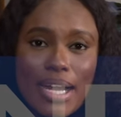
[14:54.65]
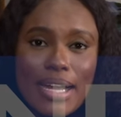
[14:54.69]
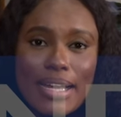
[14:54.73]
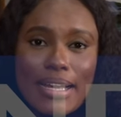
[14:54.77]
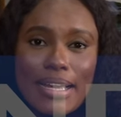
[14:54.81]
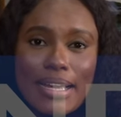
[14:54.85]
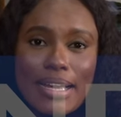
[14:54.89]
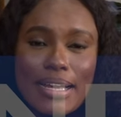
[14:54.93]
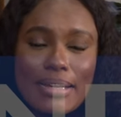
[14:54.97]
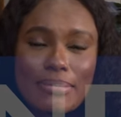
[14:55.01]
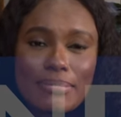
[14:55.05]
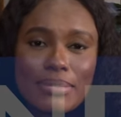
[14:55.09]

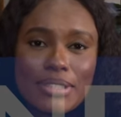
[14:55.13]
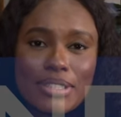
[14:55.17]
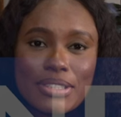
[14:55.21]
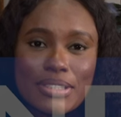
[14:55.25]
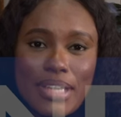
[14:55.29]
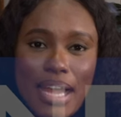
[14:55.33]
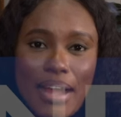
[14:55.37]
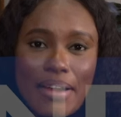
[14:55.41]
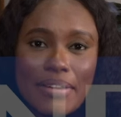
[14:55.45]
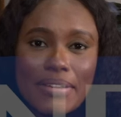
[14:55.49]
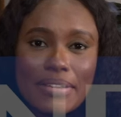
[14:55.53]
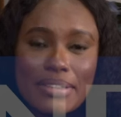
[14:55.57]
I am
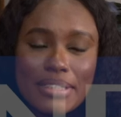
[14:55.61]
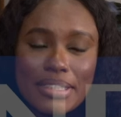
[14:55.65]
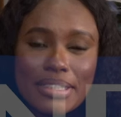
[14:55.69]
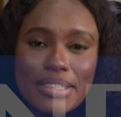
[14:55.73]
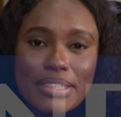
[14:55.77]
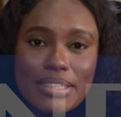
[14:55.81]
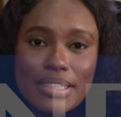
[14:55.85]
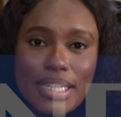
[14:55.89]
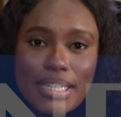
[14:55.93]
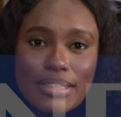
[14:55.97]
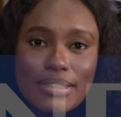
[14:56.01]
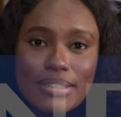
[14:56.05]
Sharon
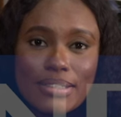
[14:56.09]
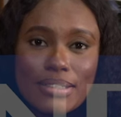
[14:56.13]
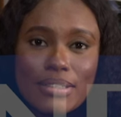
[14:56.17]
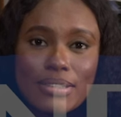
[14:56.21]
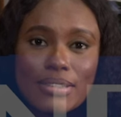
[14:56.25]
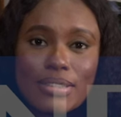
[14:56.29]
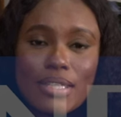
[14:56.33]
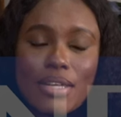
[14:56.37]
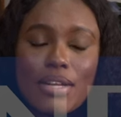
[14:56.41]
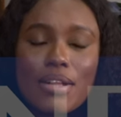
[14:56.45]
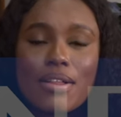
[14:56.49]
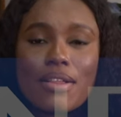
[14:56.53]

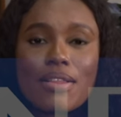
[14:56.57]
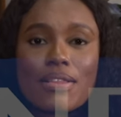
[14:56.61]
Ijason.